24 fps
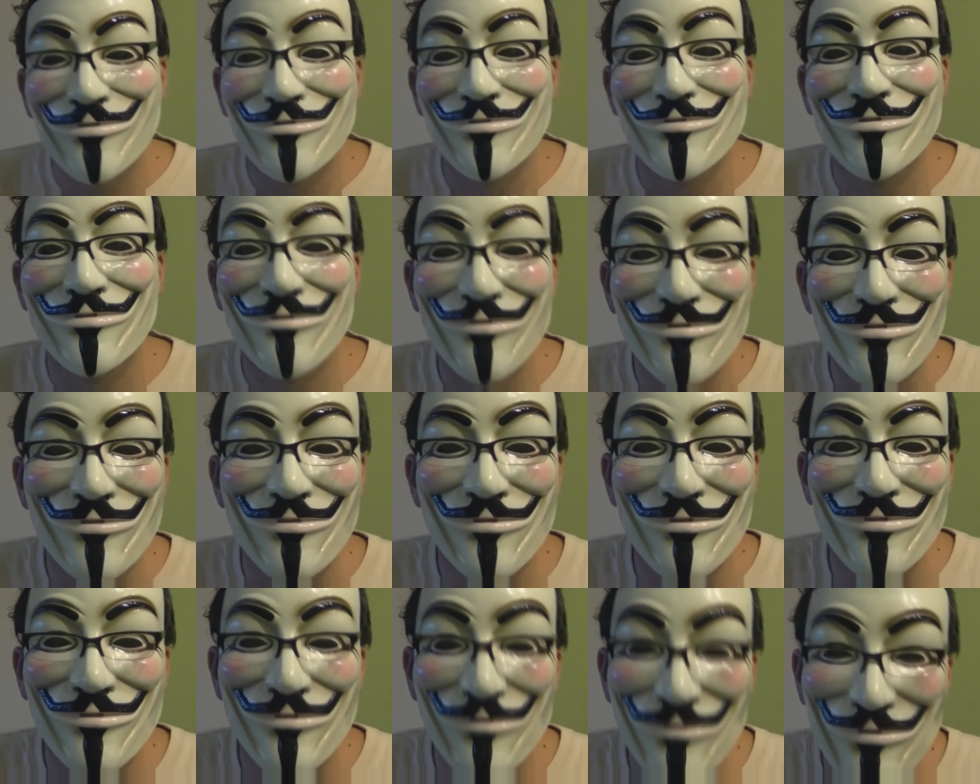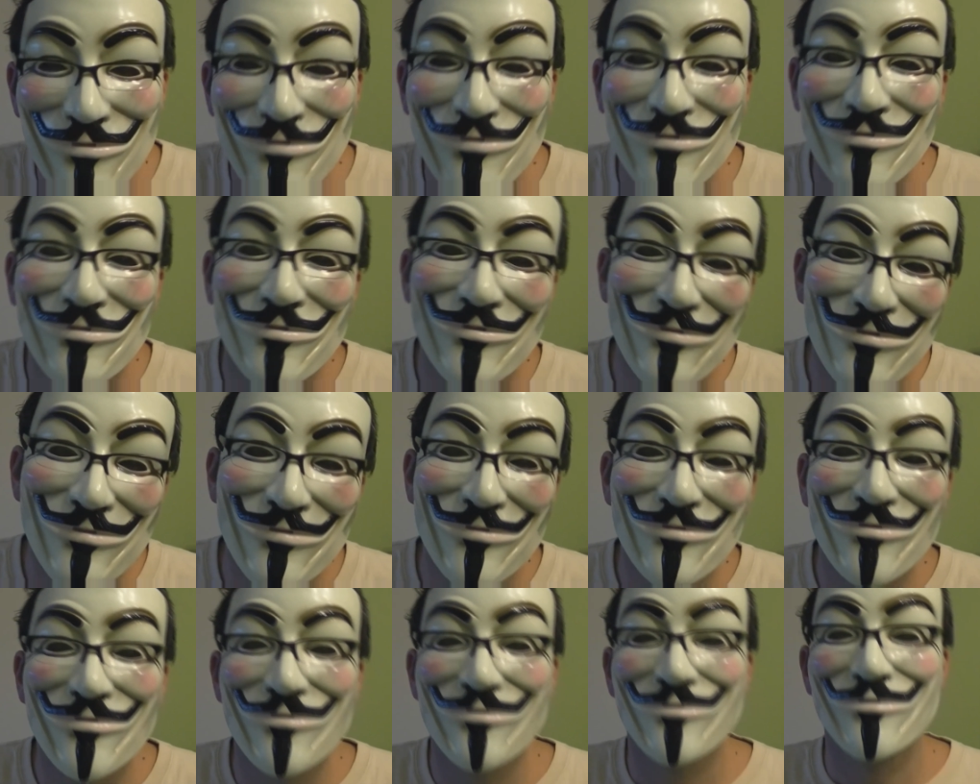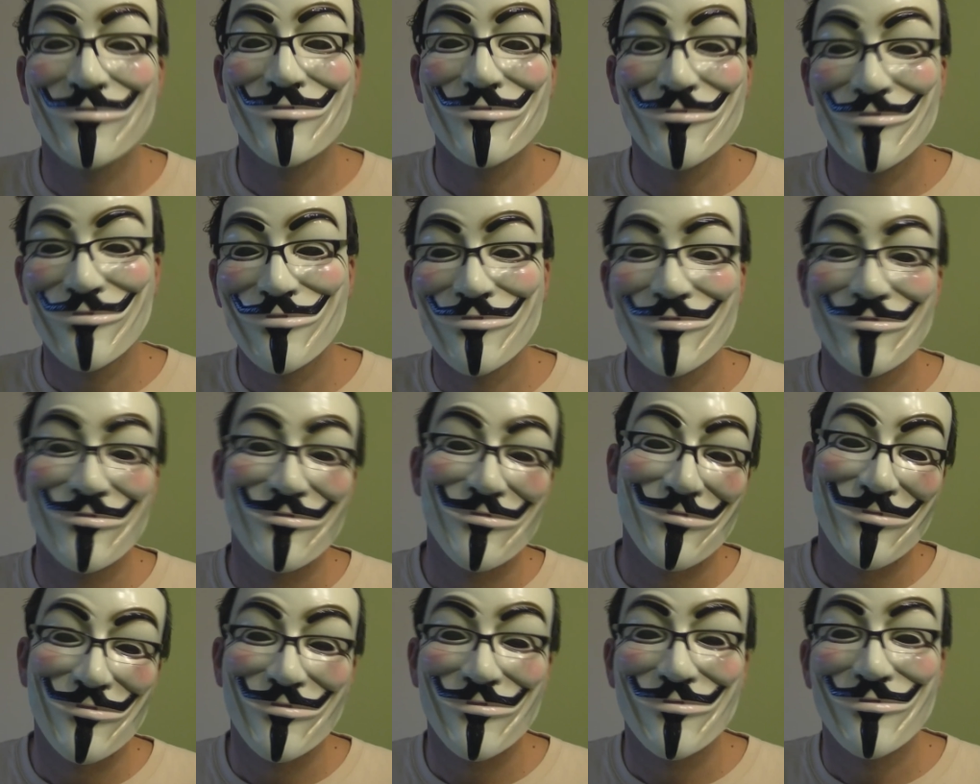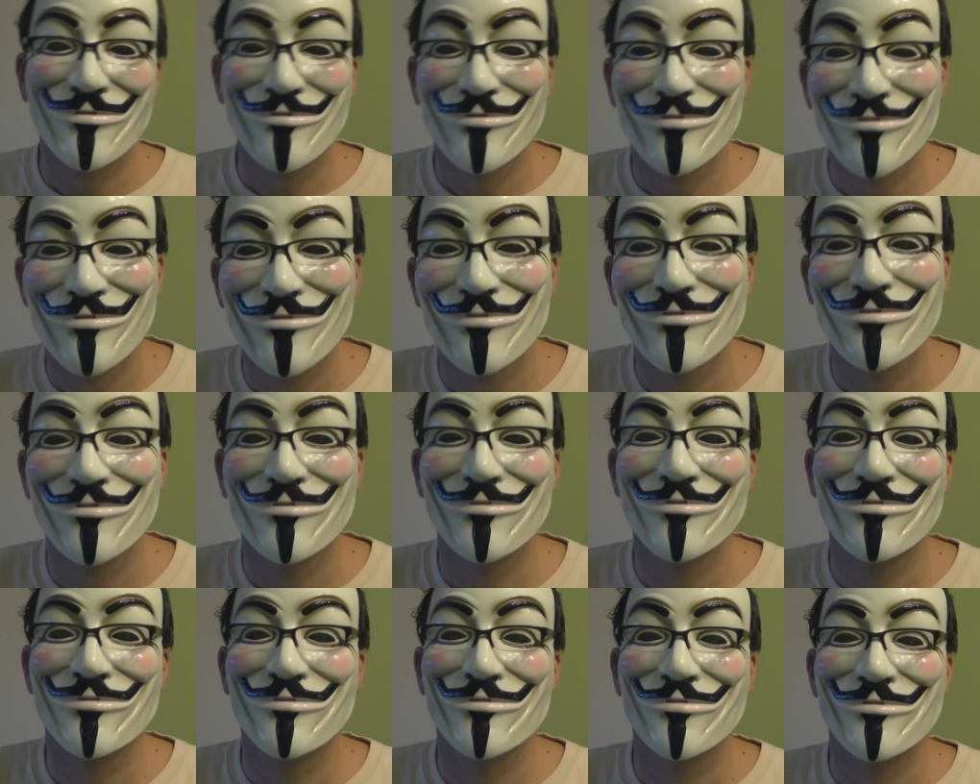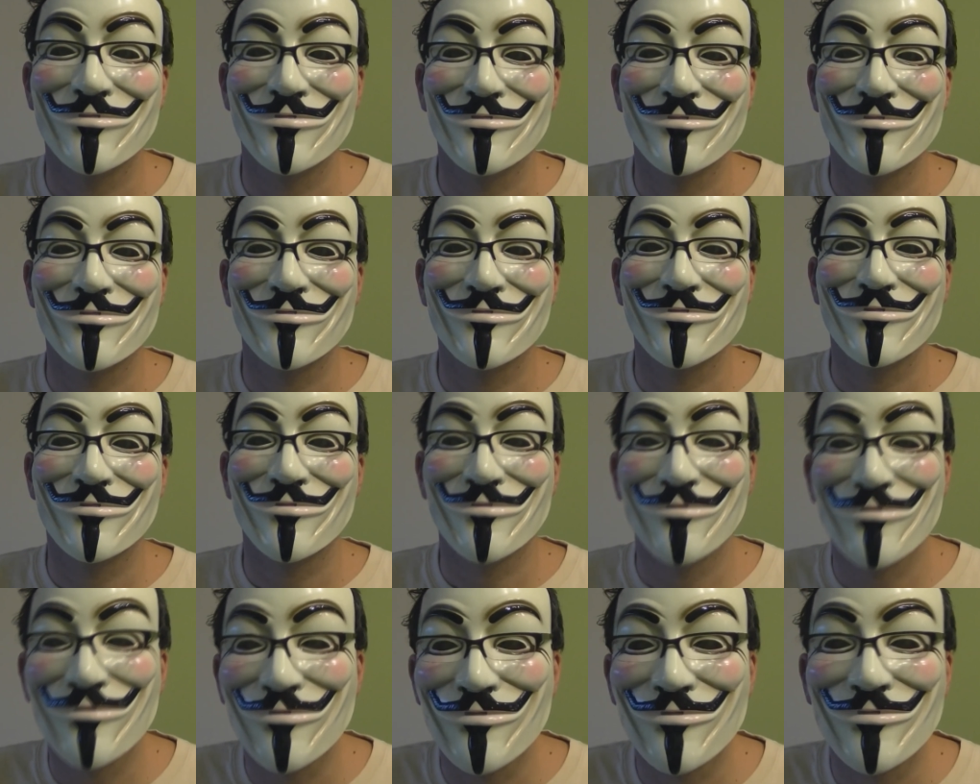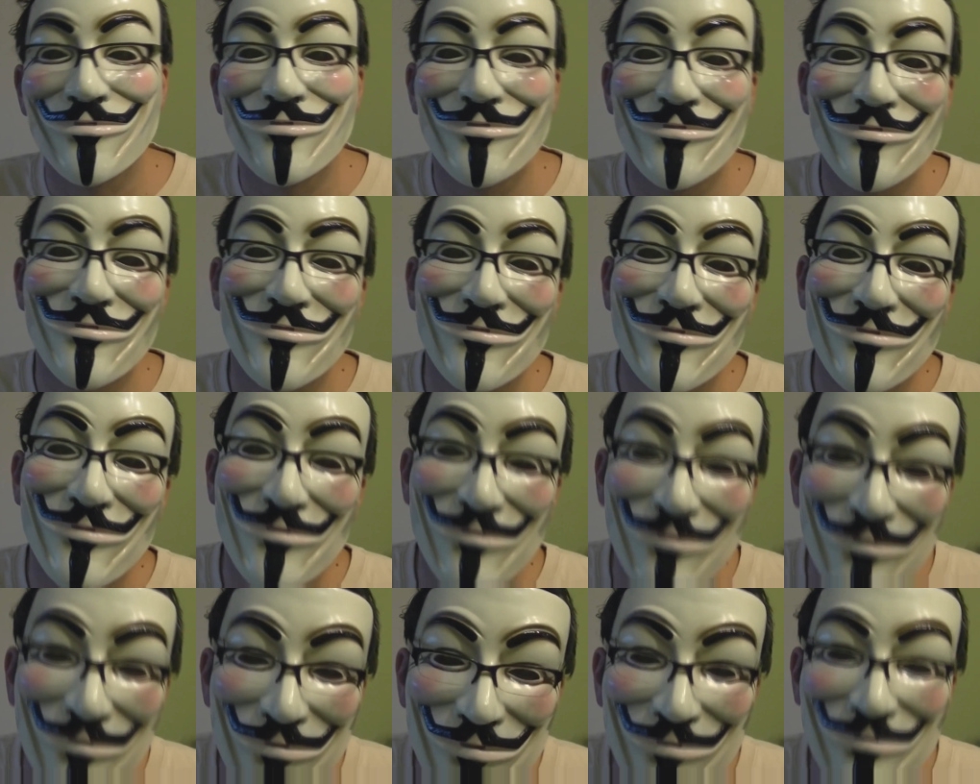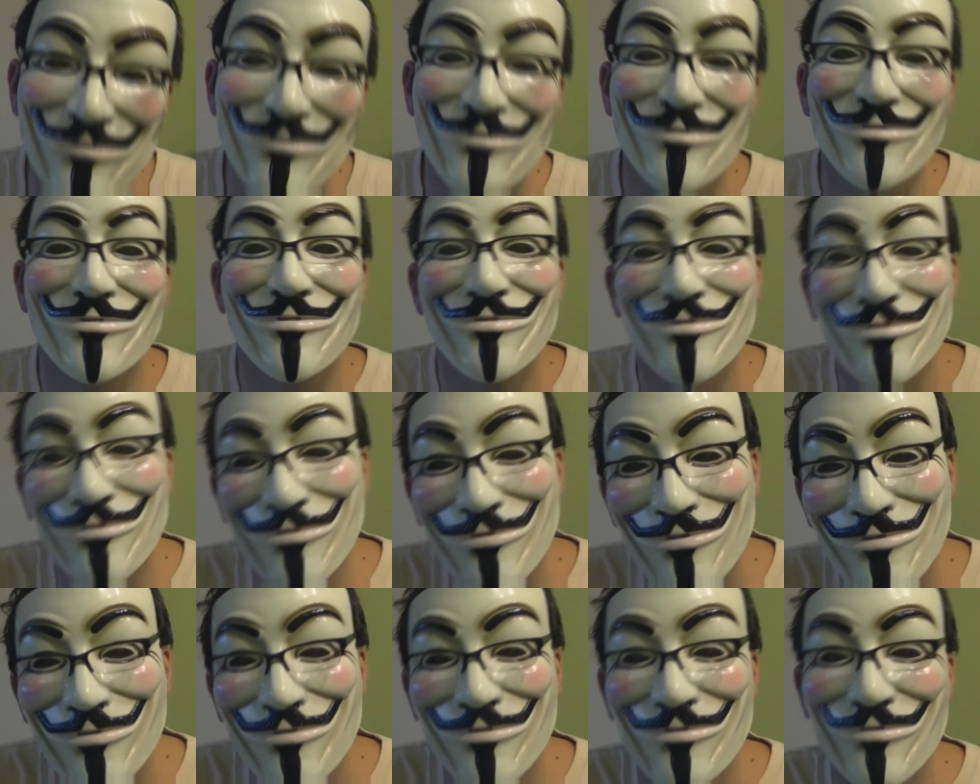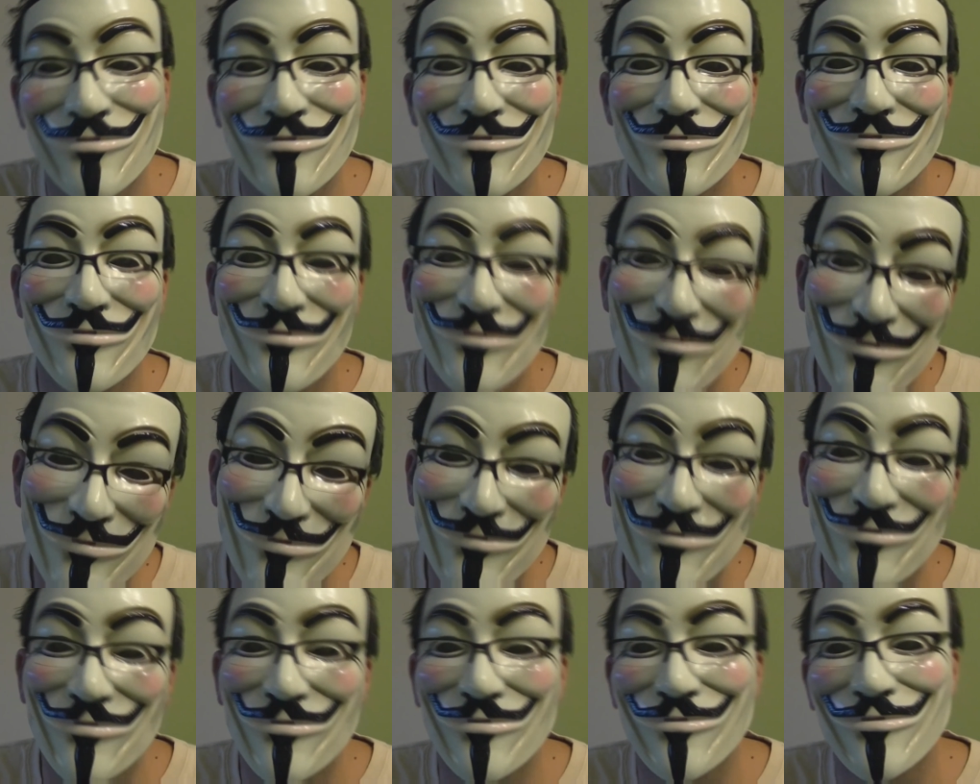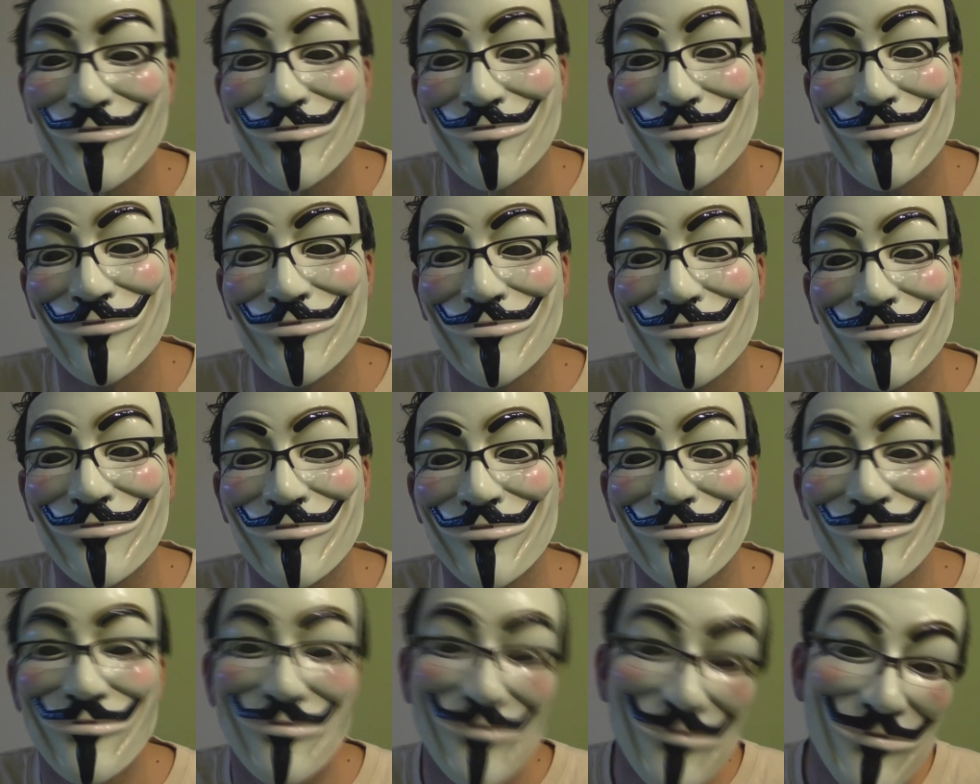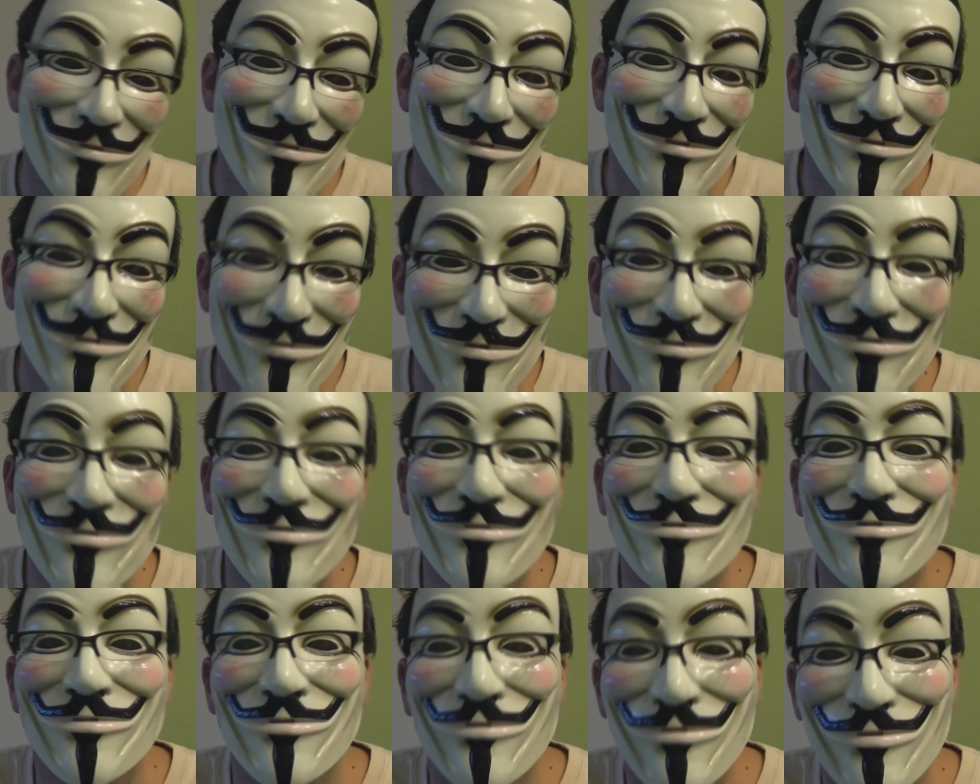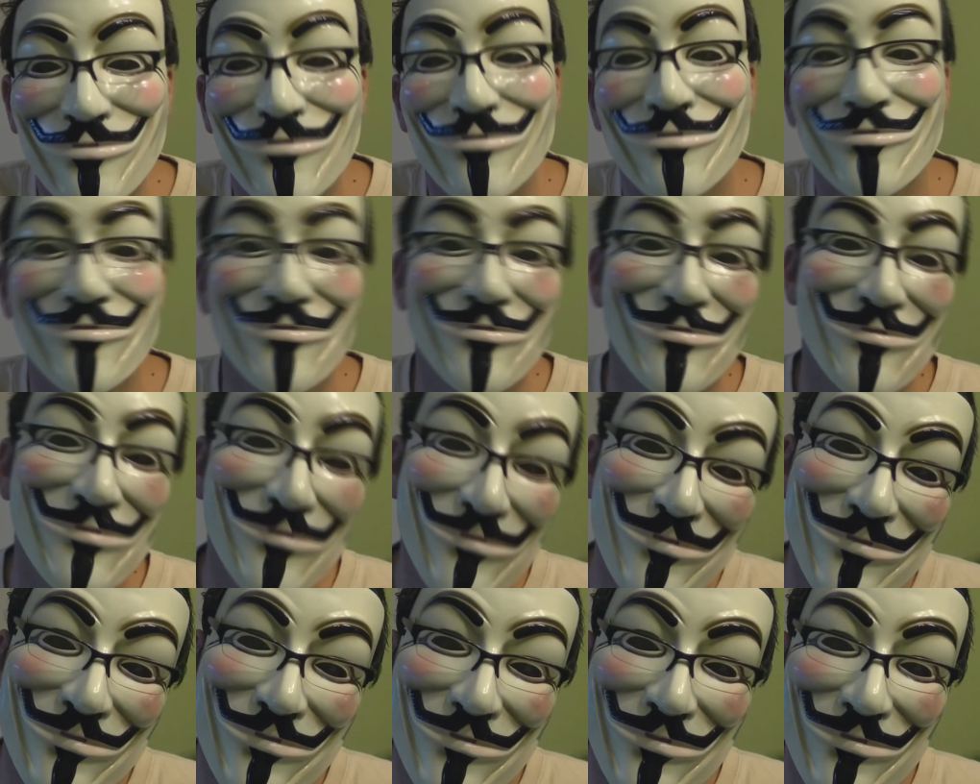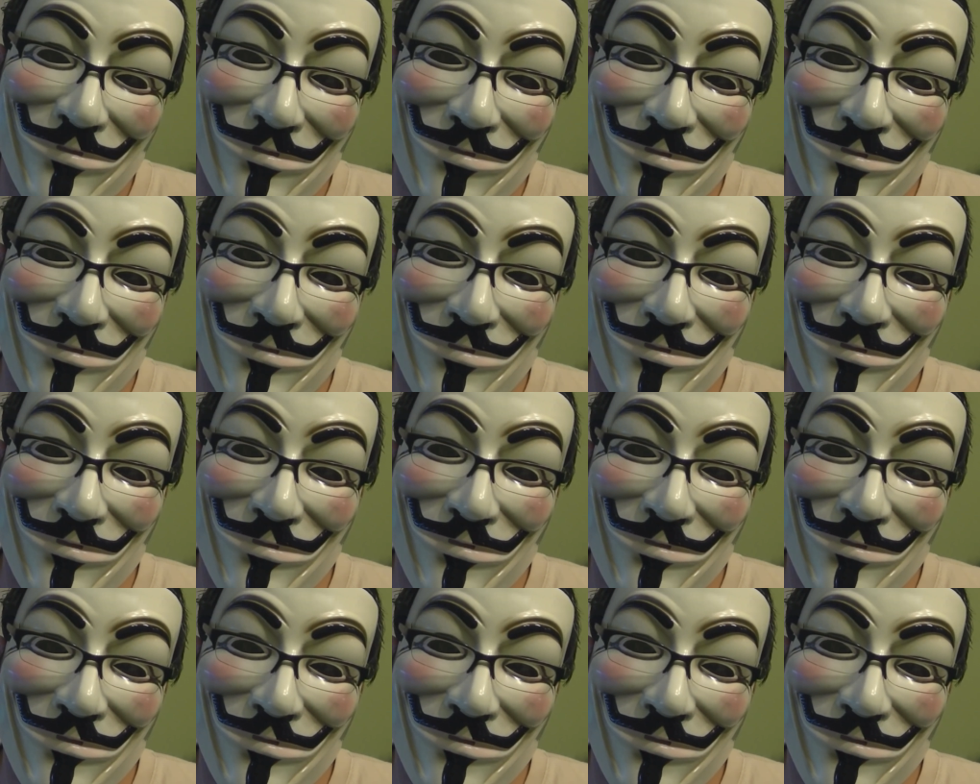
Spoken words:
This is the only way the problem is going to be fixed. Otherwise, it's perpetual debt and austerity. Is that really what you want?